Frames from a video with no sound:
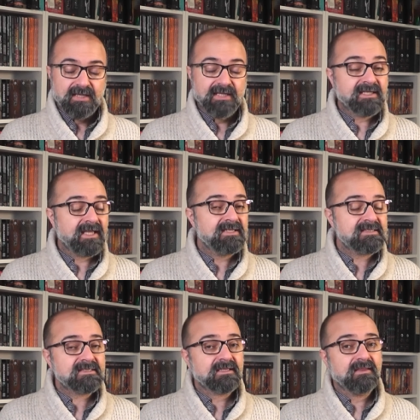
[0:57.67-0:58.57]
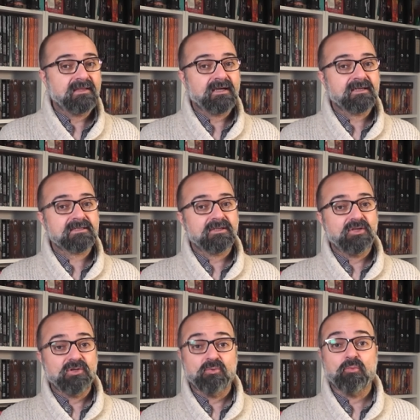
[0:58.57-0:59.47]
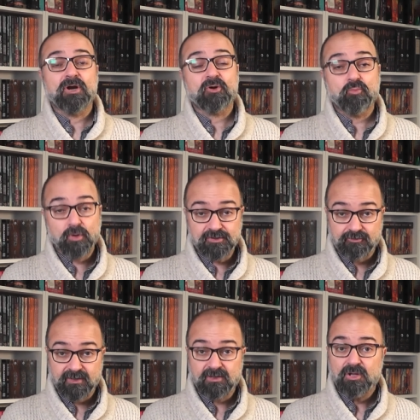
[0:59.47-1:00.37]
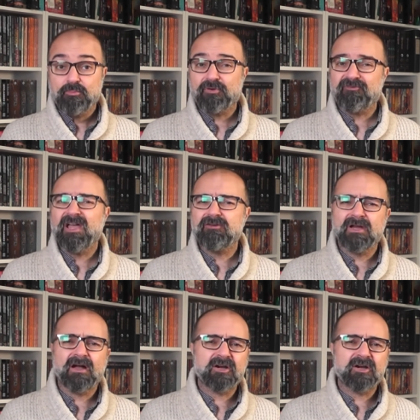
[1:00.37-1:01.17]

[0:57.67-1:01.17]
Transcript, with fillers: In case that you were wondering, Porphyra